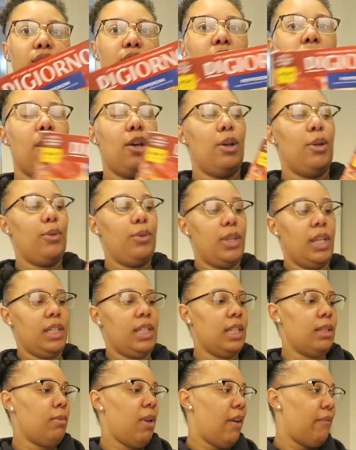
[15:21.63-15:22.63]
So
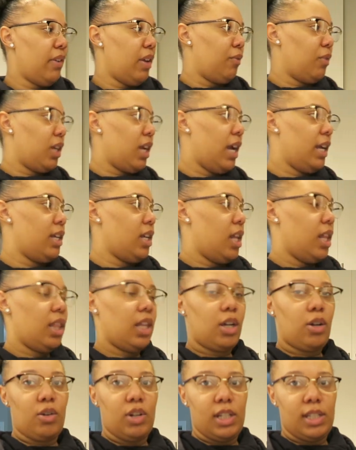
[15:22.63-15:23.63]
this is my favorite thing, y'all.
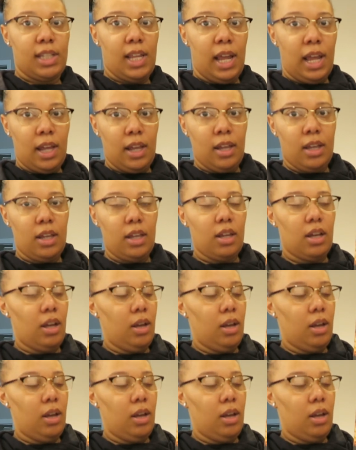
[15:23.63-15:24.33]
The croissant.